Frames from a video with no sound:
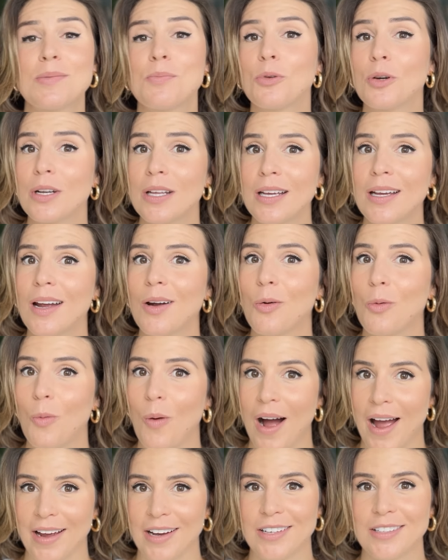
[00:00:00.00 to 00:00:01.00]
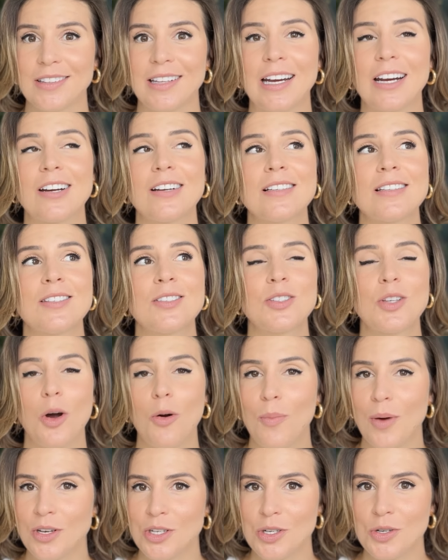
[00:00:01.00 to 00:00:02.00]
pretty wild. There is so
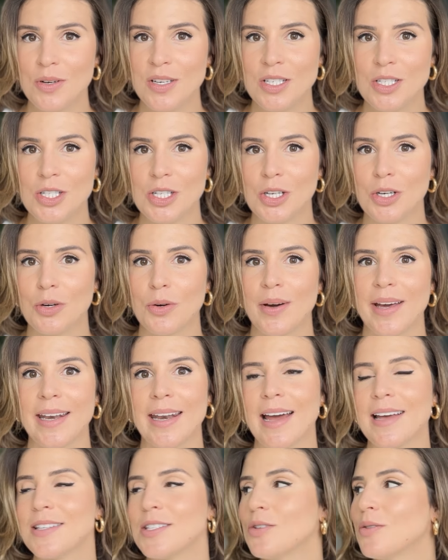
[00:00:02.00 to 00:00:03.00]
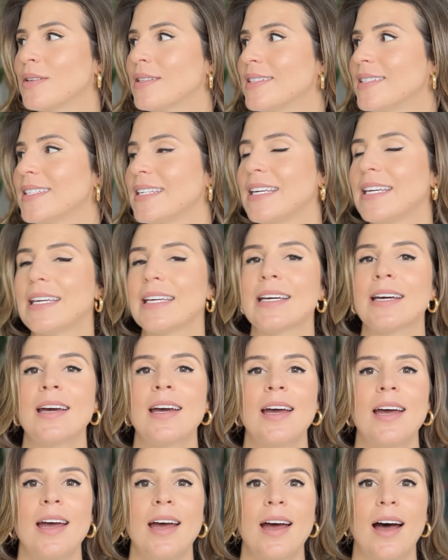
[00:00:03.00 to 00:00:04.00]
much you can do, and as you can see,
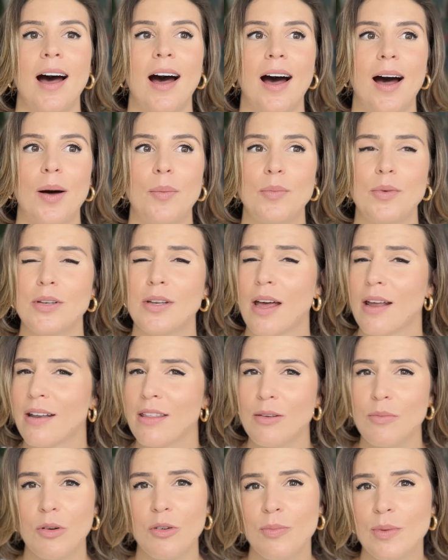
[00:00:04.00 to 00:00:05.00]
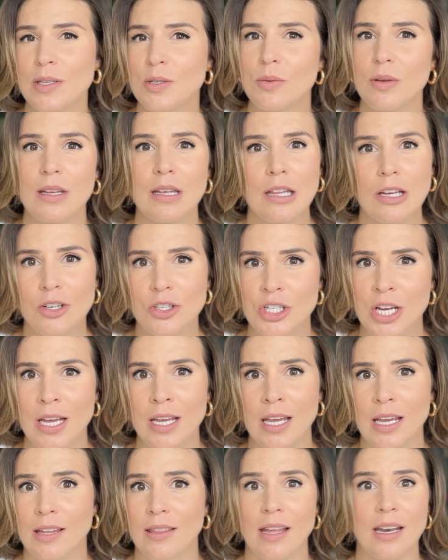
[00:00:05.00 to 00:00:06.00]
none of the movements really look
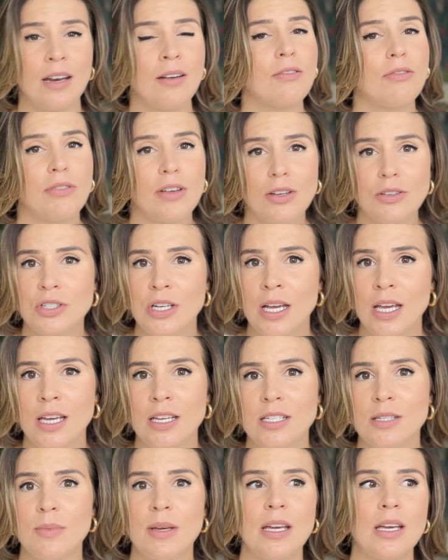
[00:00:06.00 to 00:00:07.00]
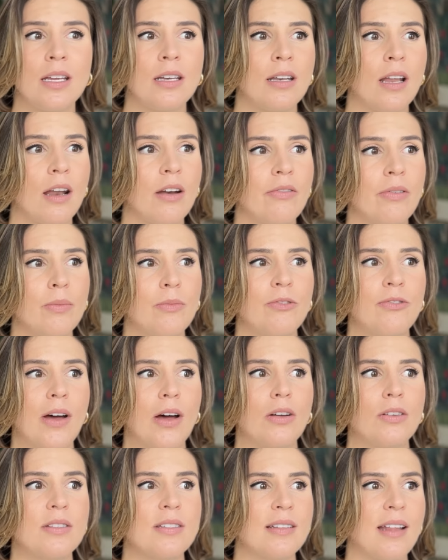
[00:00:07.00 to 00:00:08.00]
janky. They didn't feel janky to me. None of them felt